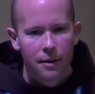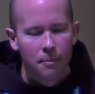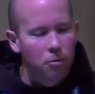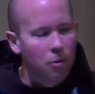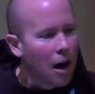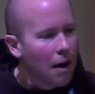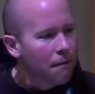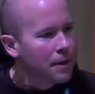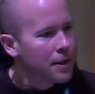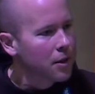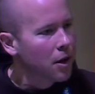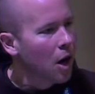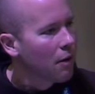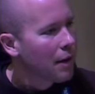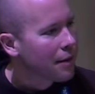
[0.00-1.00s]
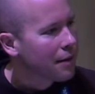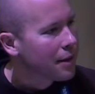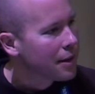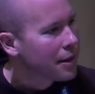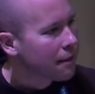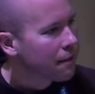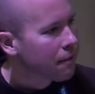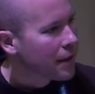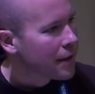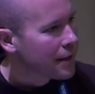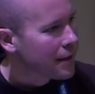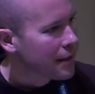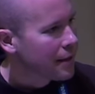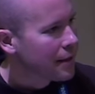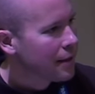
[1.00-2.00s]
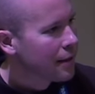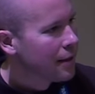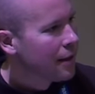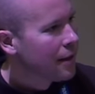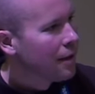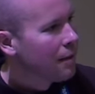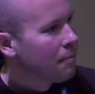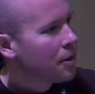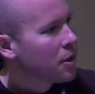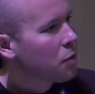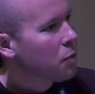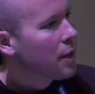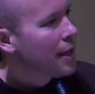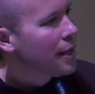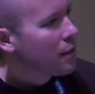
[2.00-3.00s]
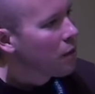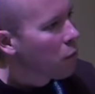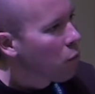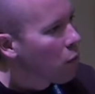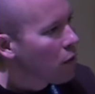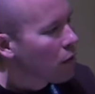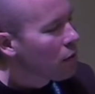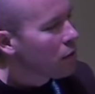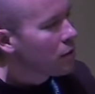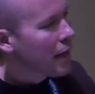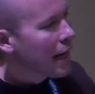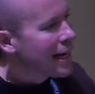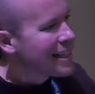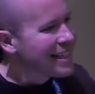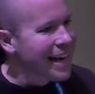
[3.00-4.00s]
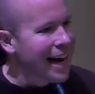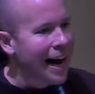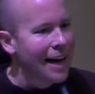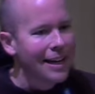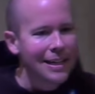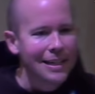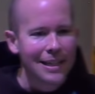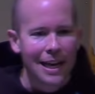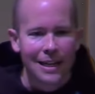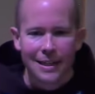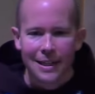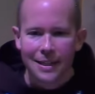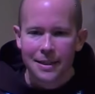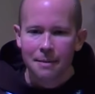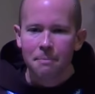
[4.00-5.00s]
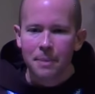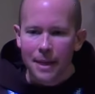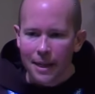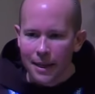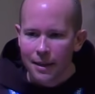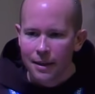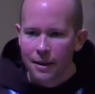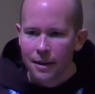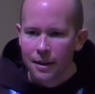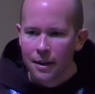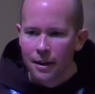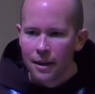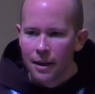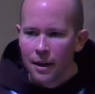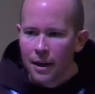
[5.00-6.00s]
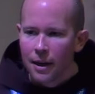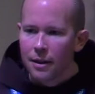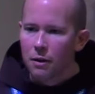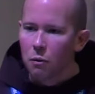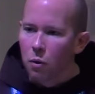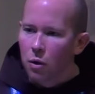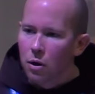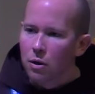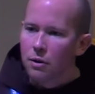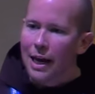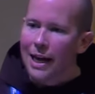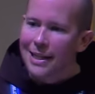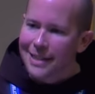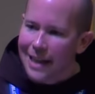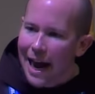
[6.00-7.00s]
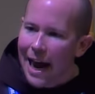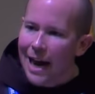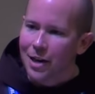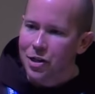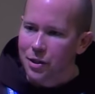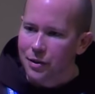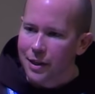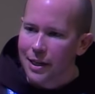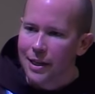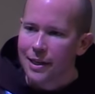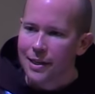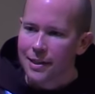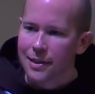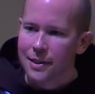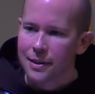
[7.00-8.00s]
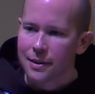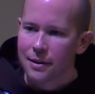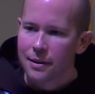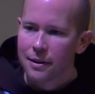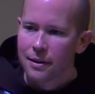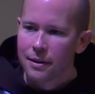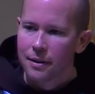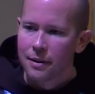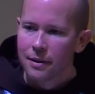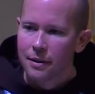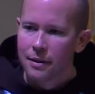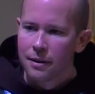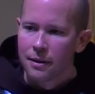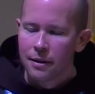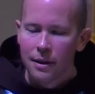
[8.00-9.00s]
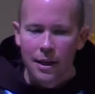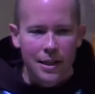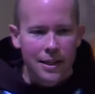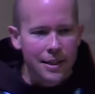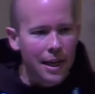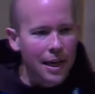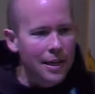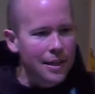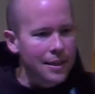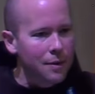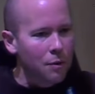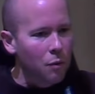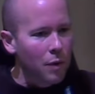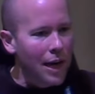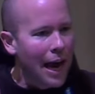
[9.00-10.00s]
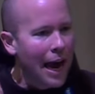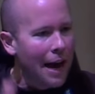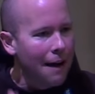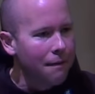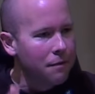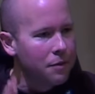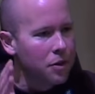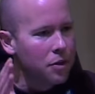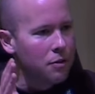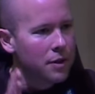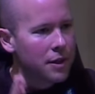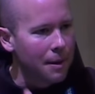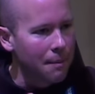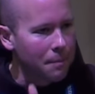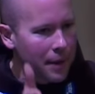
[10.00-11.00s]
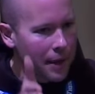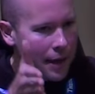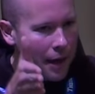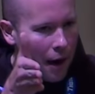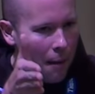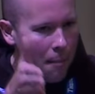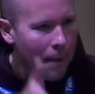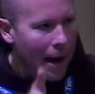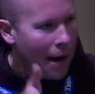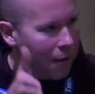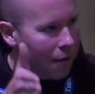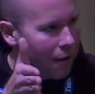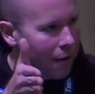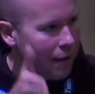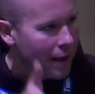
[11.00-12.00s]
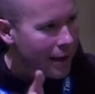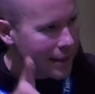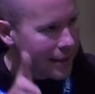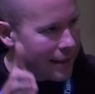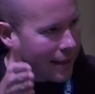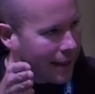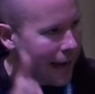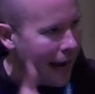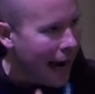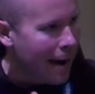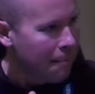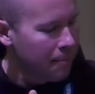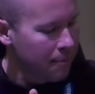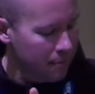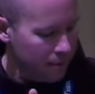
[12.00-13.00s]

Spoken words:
Prophets call out the difference between the world as God intends it to be and the world as it actually is, and says we have to do something about this gap.